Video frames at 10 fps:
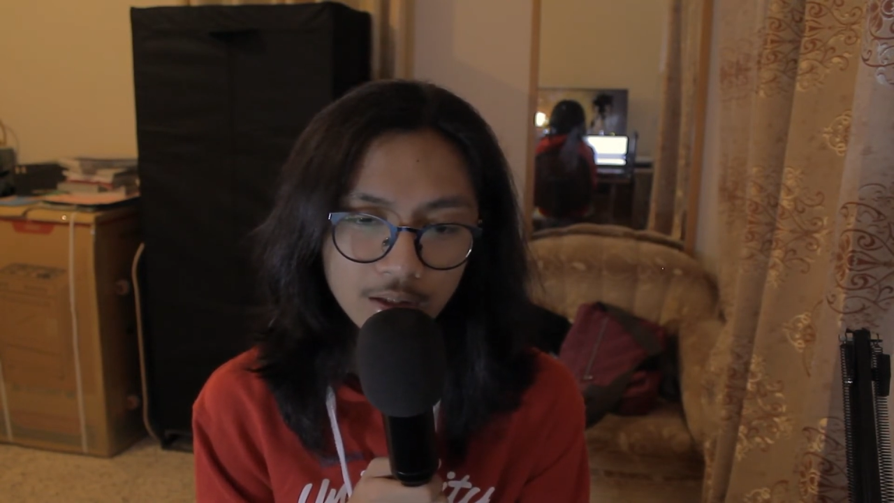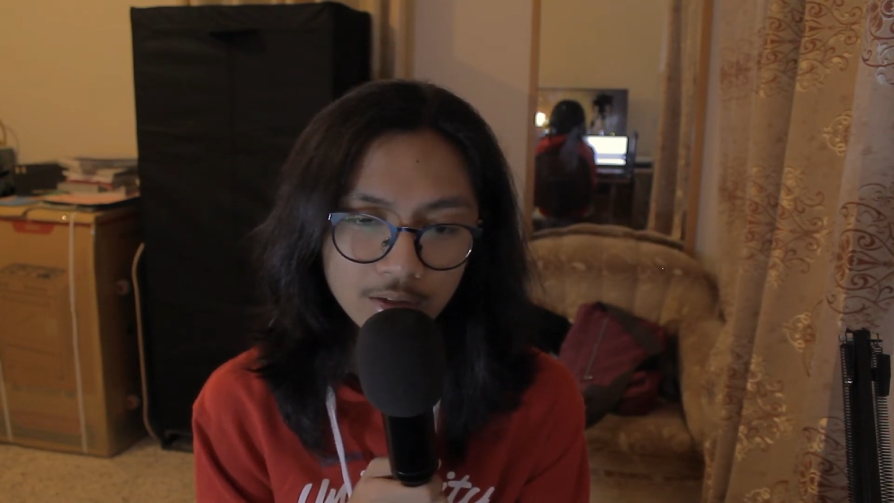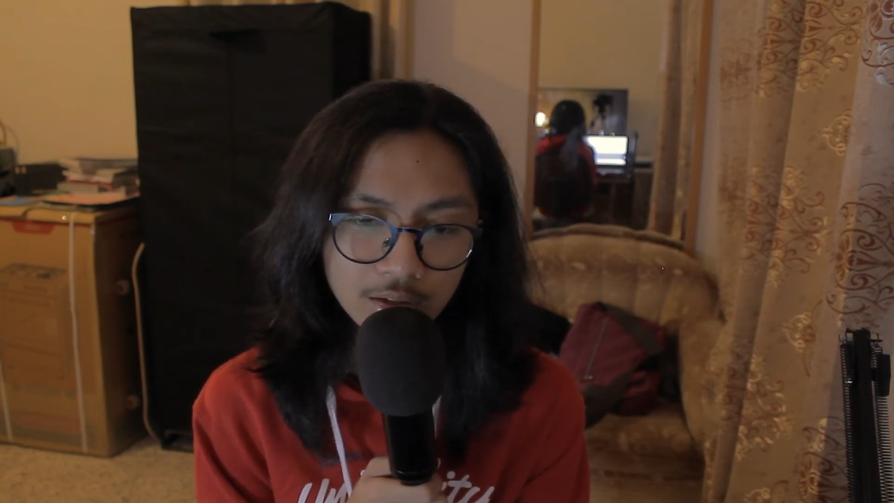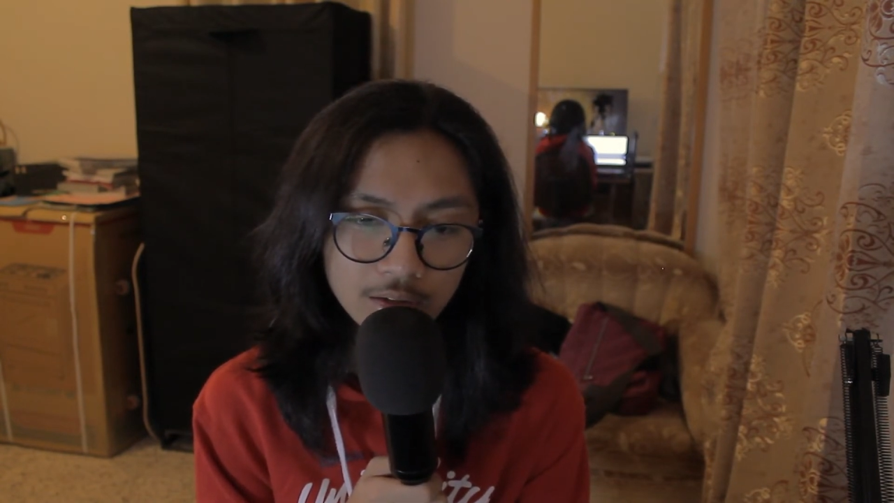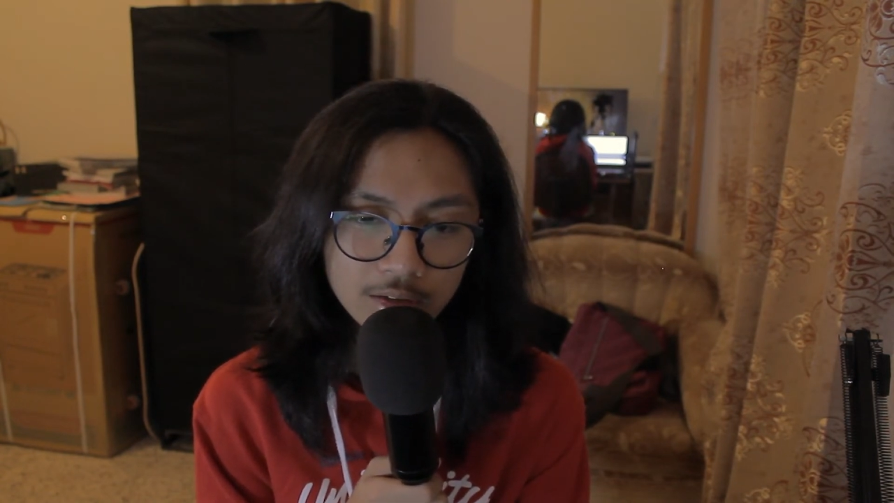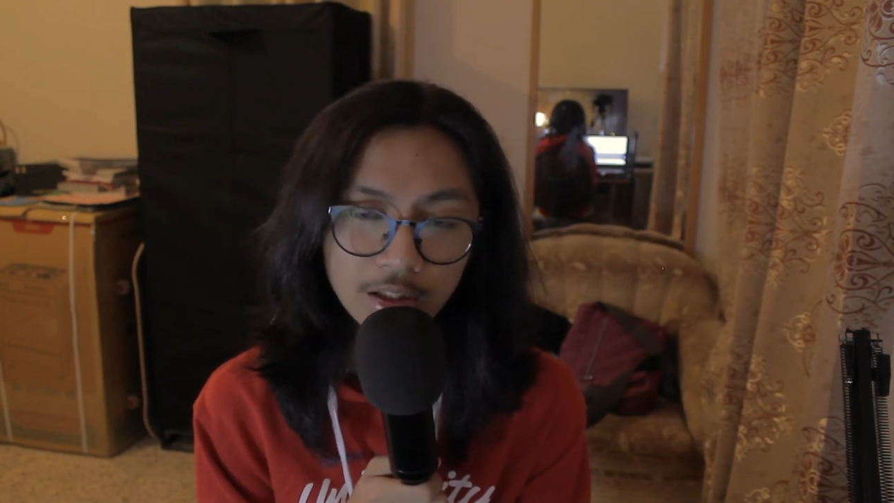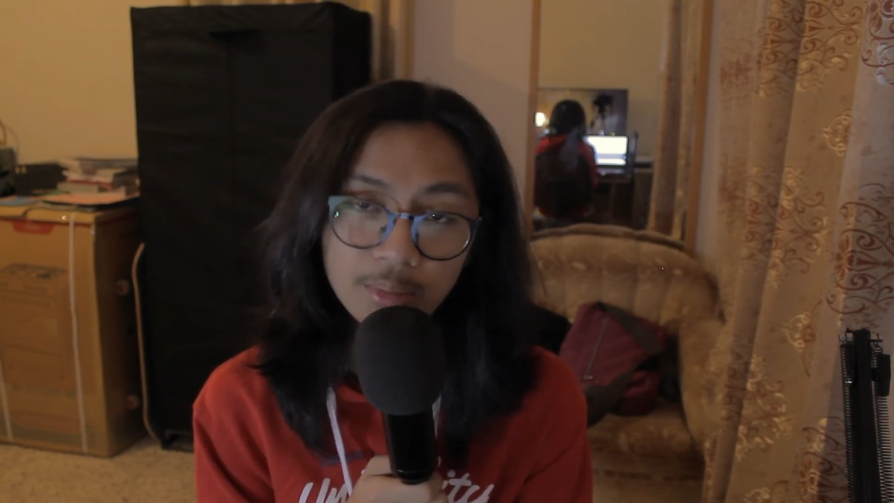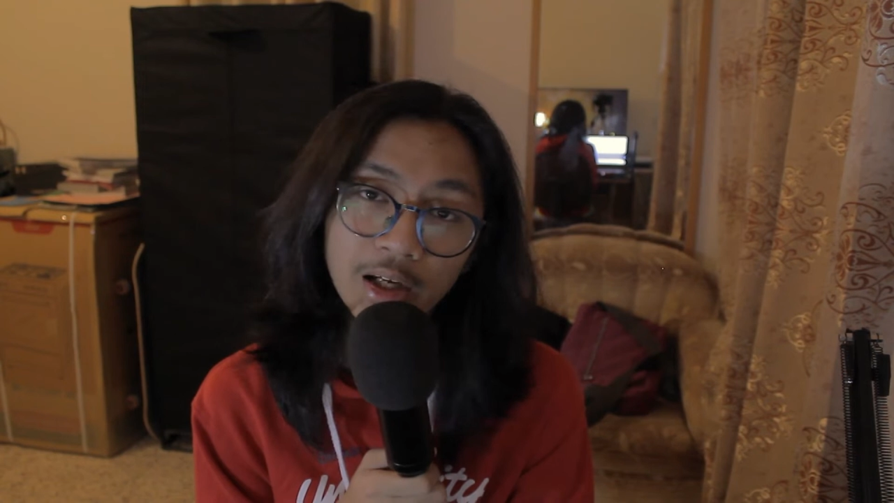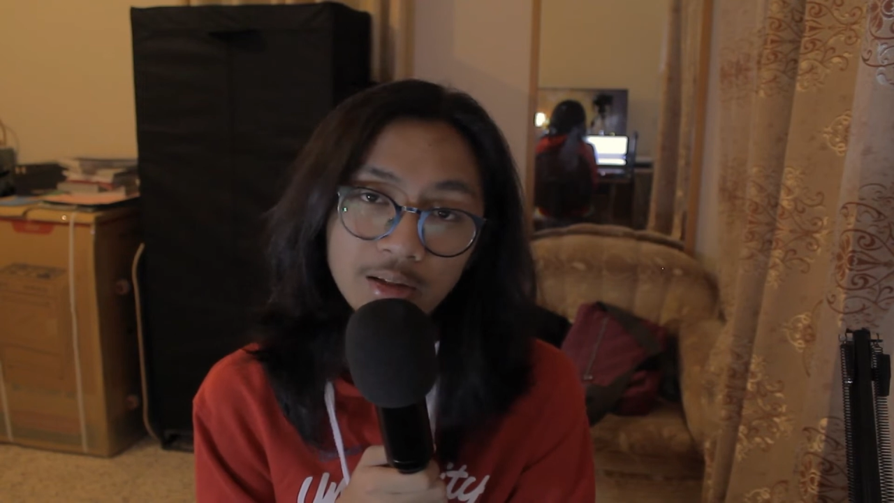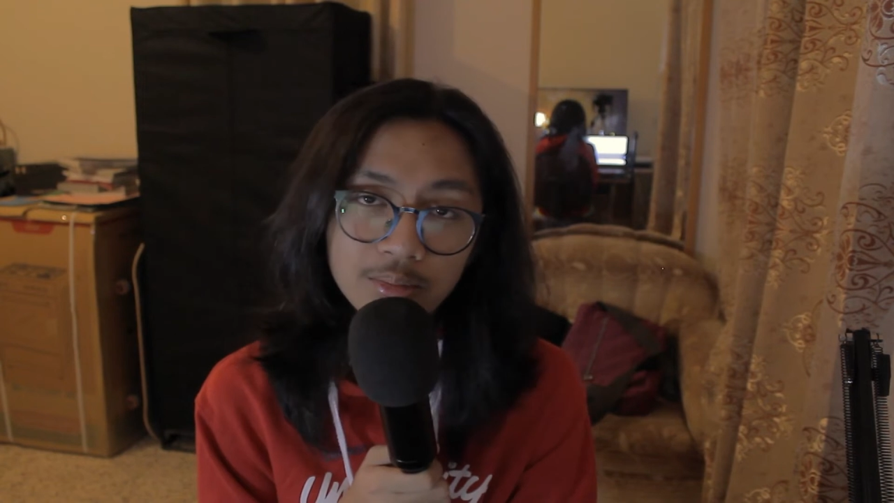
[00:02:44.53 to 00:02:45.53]
since there
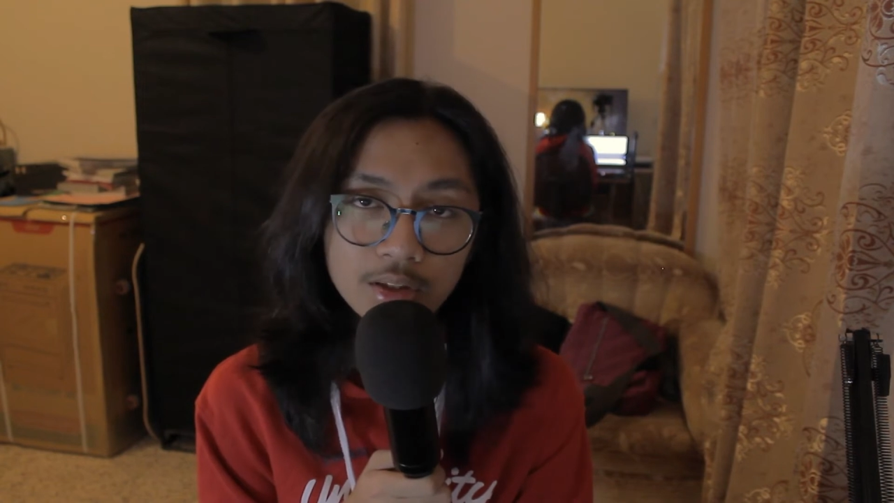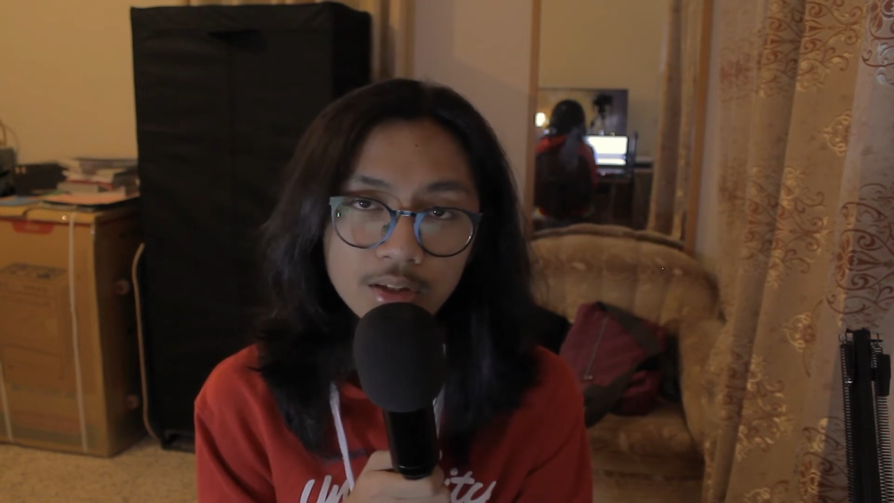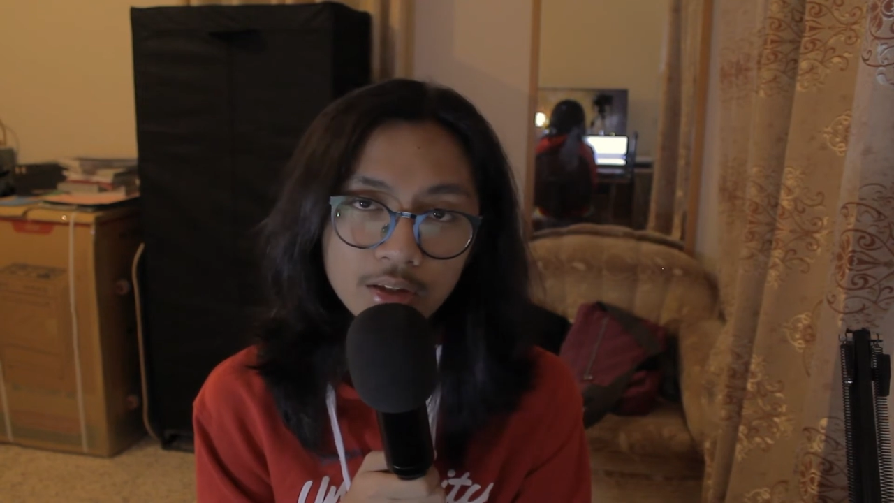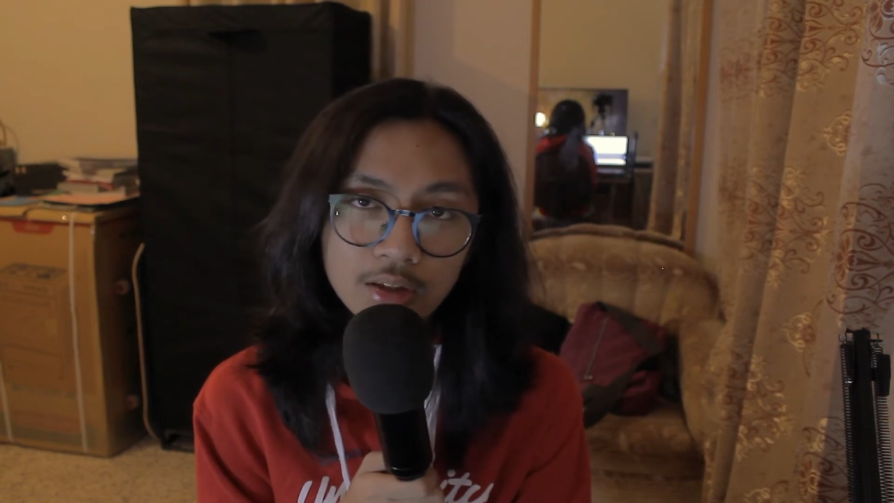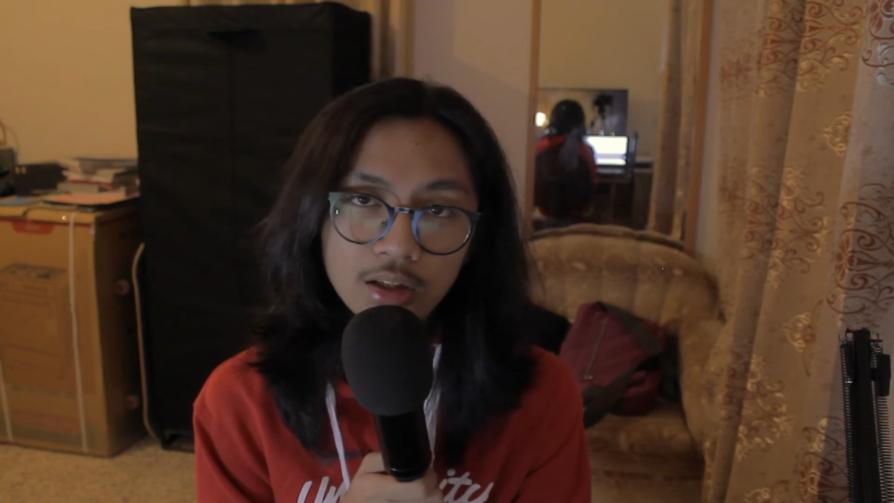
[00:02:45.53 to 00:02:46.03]
might be